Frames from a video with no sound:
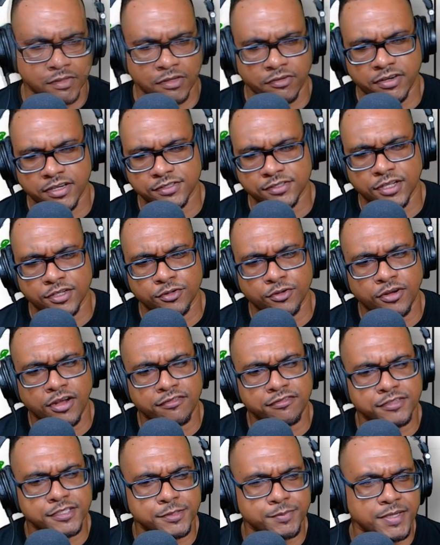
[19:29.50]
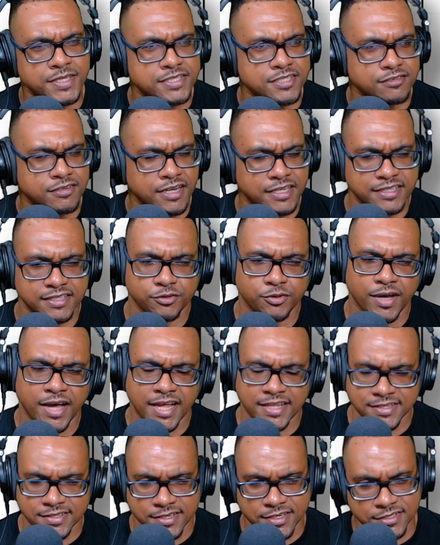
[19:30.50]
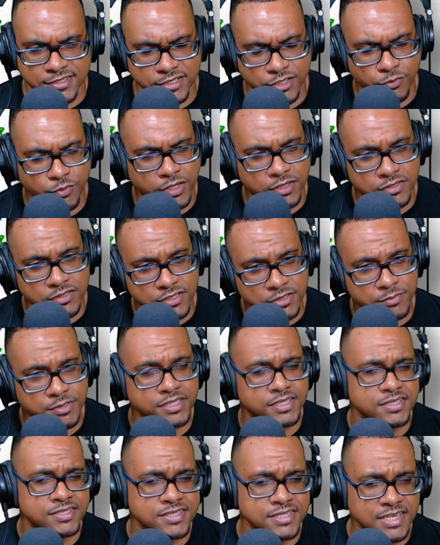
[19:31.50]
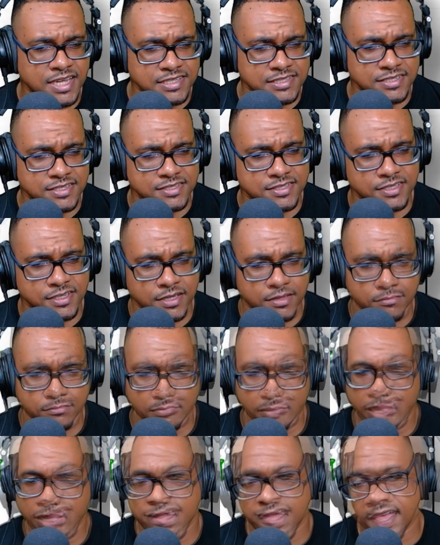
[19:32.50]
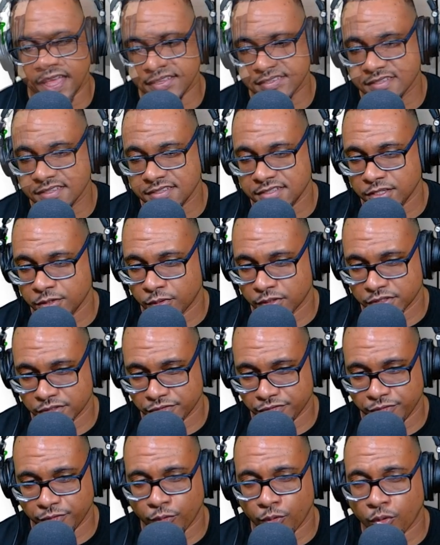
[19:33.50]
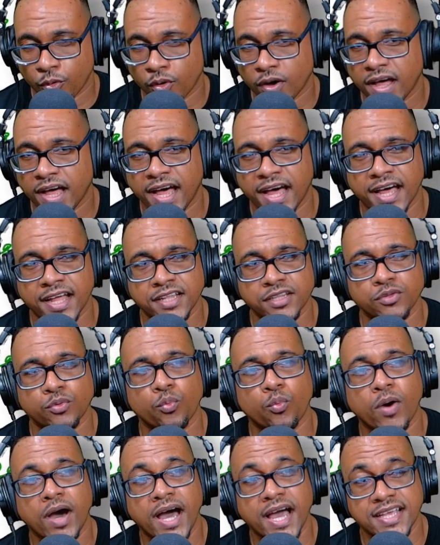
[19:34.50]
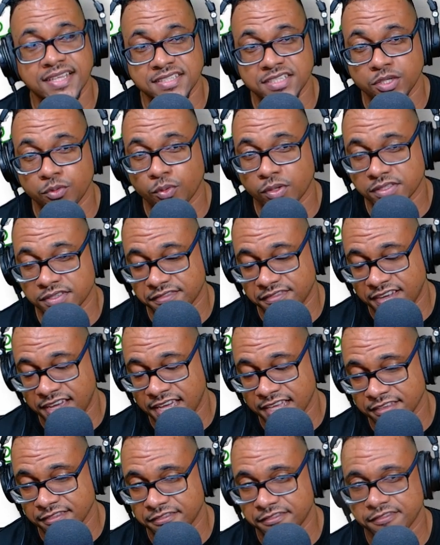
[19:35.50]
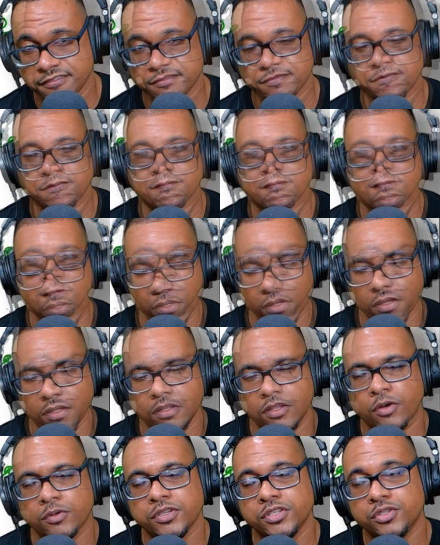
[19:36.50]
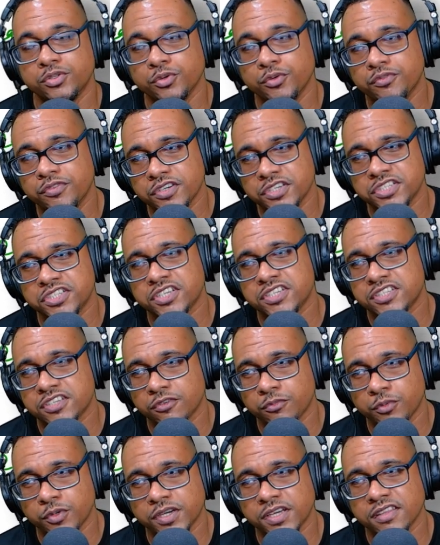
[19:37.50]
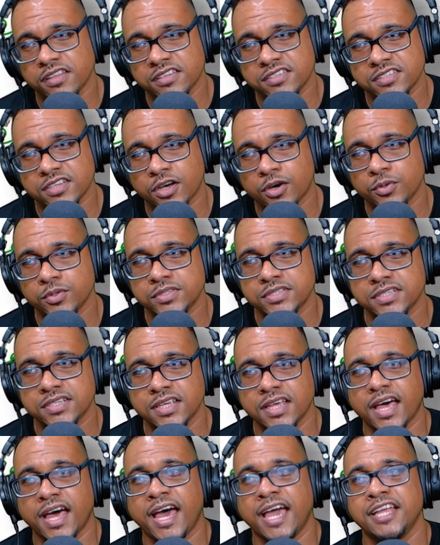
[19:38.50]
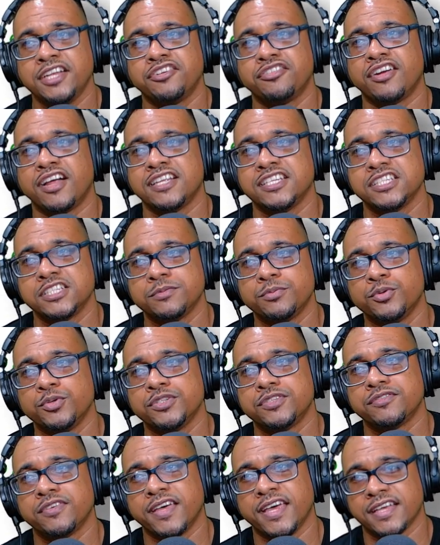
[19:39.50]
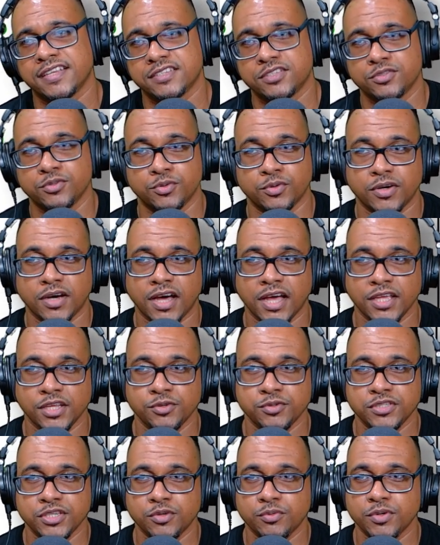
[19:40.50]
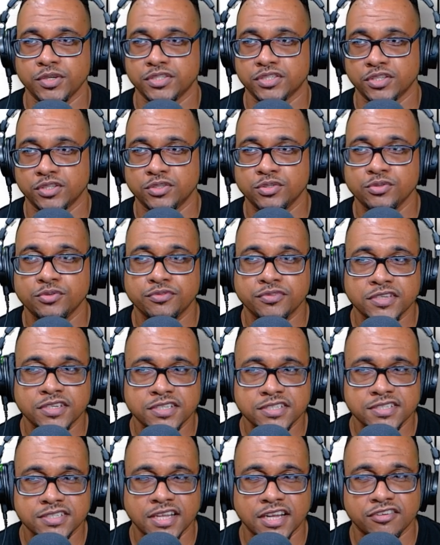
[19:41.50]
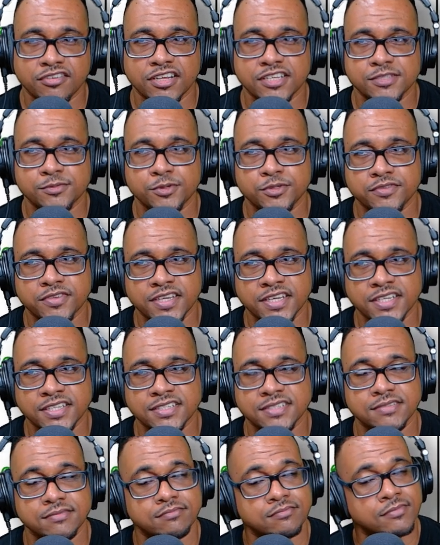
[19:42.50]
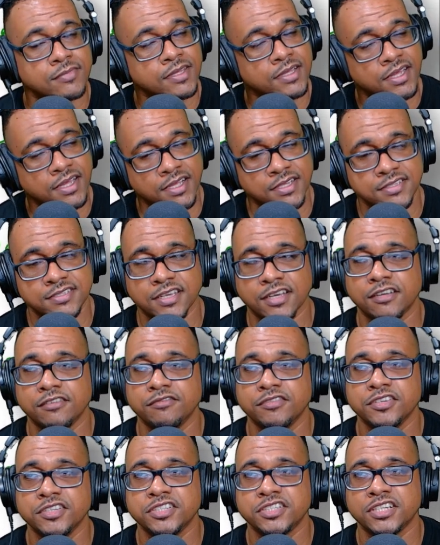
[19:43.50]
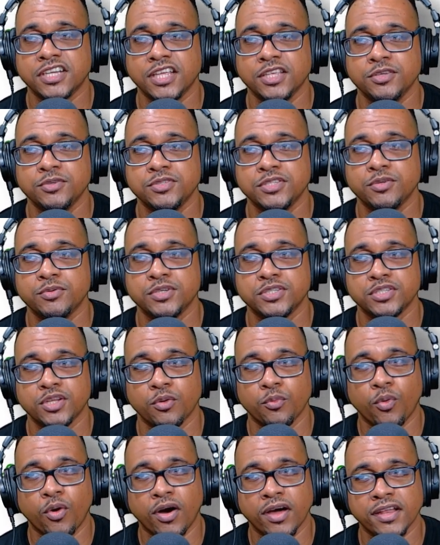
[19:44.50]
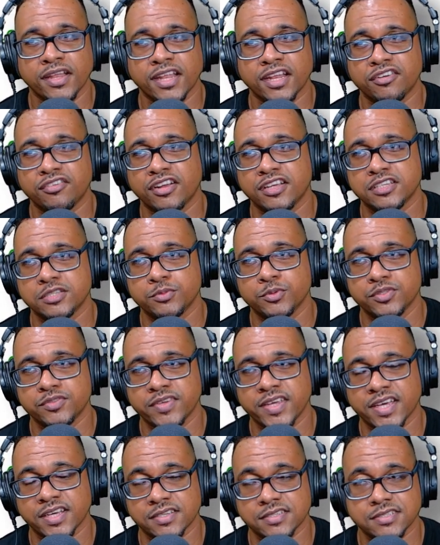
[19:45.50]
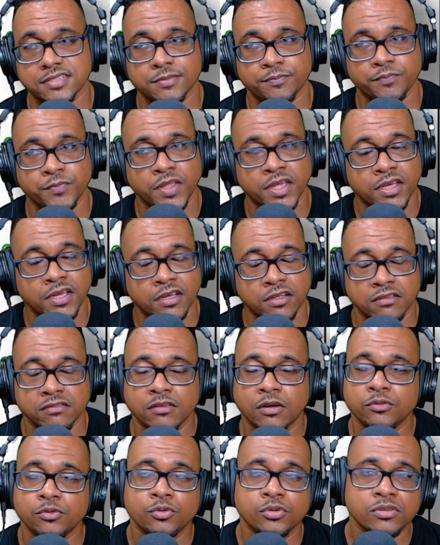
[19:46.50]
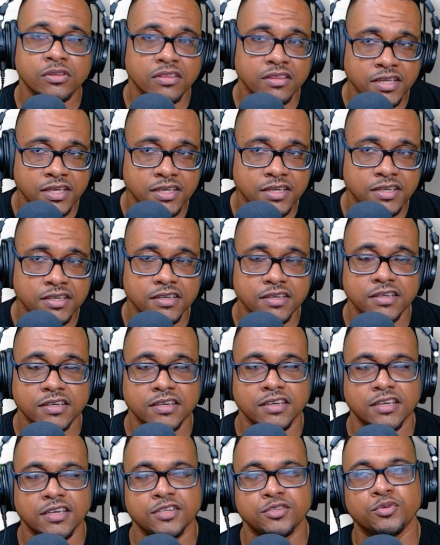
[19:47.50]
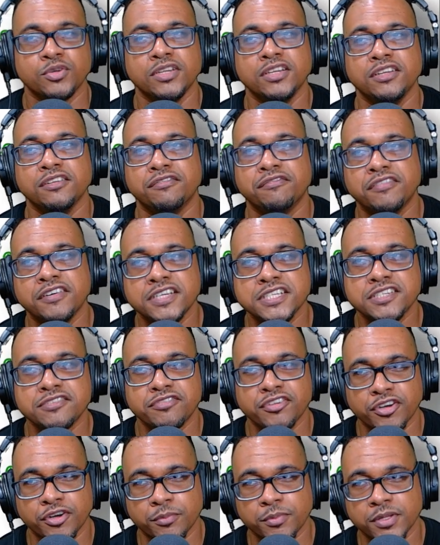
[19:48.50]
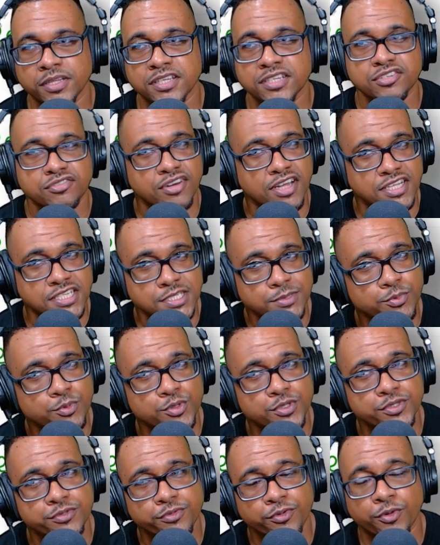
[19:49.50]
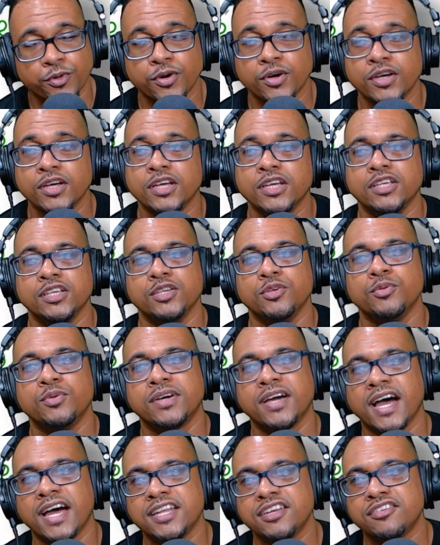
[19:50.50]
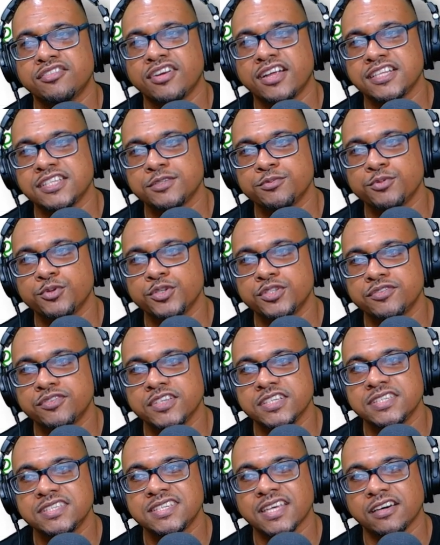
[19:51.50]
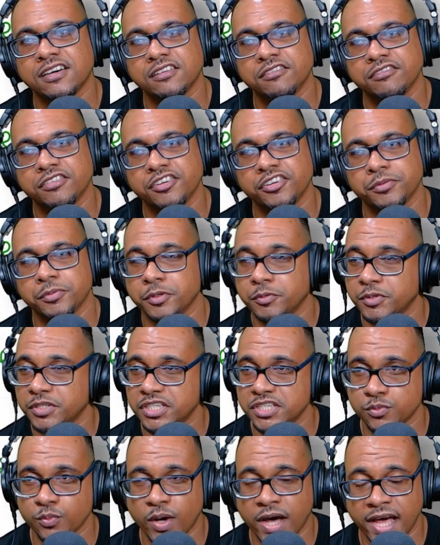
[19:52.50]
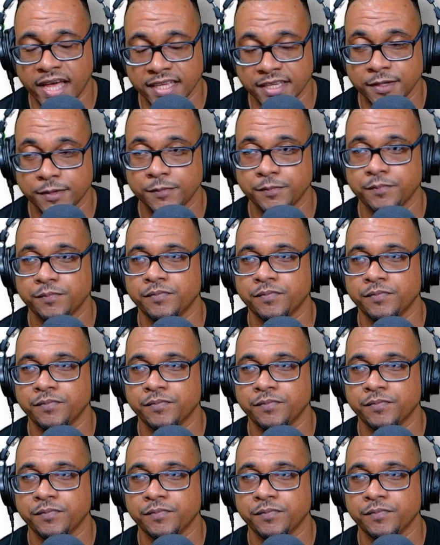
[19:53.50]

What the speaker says: All right, so I don't have space to write answer is equal to, but you can see the answers here. X is equal to 4 and y is equal to 5. Now, in the two versions of working this out, I transpose for x. So I use equation 2 first and I transpose for x. And in the second version, I use equation 1 and I transpose for x. Now, don't think it's only the first variable is transposed for. You can transpose for the second variable, which is y.